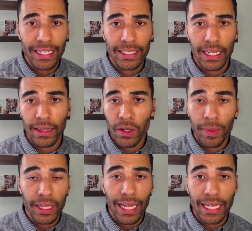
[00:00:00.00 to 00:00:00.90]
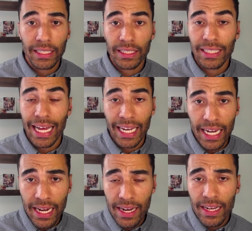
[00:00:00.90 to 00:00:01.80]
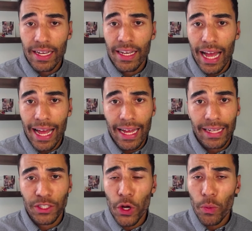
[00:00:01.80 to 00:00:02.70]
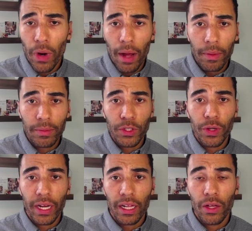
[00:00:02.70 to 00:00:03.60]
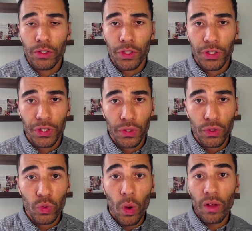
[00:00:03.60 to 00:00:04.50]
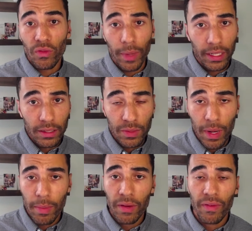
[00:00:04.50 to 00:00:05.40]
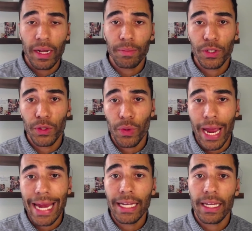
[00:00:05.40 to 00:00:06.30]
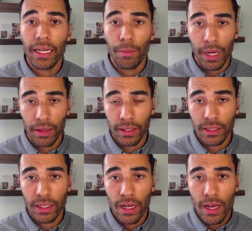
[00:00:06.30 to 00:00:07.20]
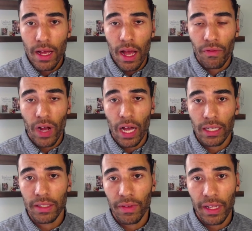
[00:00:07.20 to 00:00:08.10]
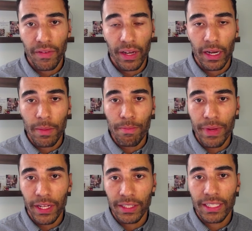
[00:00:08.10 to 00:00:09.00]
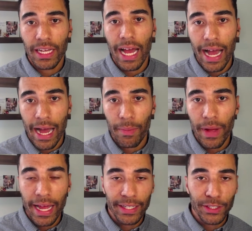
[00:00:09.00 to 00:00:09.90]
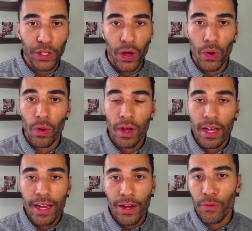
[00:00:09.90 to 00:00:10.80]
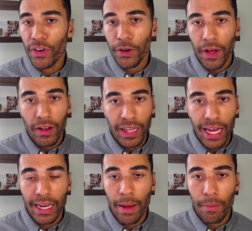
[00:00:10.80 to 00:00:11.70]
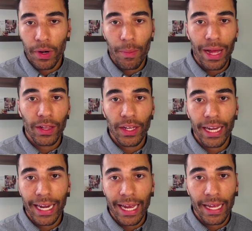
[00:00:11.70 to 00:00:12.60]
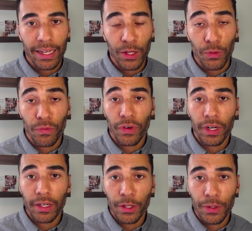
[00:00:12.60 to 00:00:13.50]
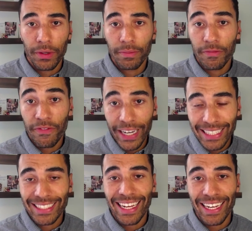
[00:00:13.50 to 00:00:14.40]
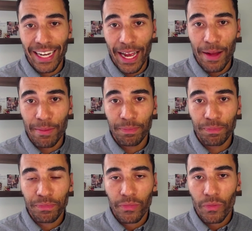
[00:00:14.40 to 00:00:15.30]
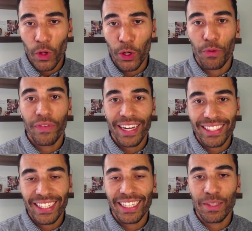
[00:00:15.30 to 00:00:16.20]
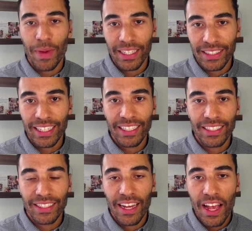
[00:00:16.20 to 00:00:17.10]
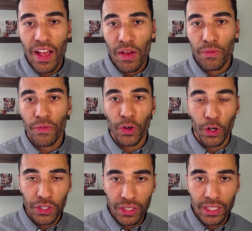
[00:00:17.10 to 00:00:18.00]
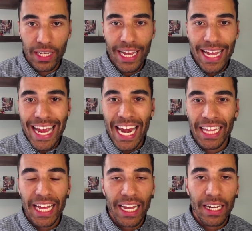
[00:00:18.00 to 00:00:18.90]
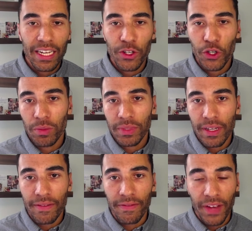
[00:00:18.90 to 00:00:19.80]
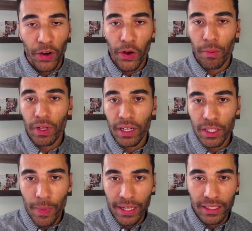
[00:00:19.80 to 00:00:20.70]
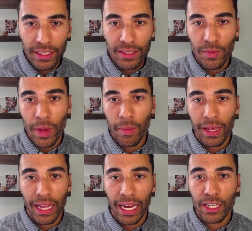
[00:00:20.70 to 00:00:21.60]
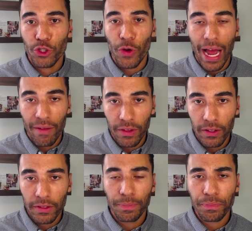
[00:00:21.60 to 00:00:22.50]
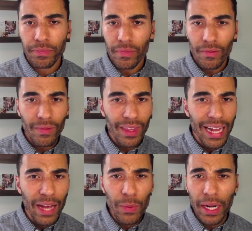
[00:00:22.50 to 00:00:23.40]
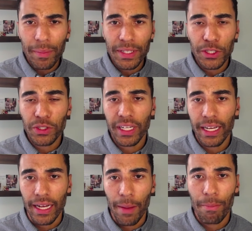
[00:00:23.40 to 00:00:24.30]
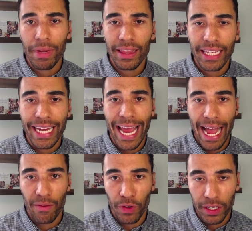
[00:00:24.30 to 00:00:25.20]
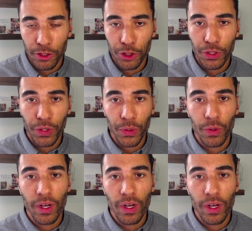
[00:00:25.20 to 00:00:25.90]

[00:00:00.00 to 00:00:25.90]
a little bit less steady, it's no problem to get closer to 12 months, maybe even up to 18 months of cost of living built up. And so you figure out that number by looking at your fixed income or your fixed expenses first. And then in terms of variable expenses, maybe like travel, I'd recommend using a monthly average to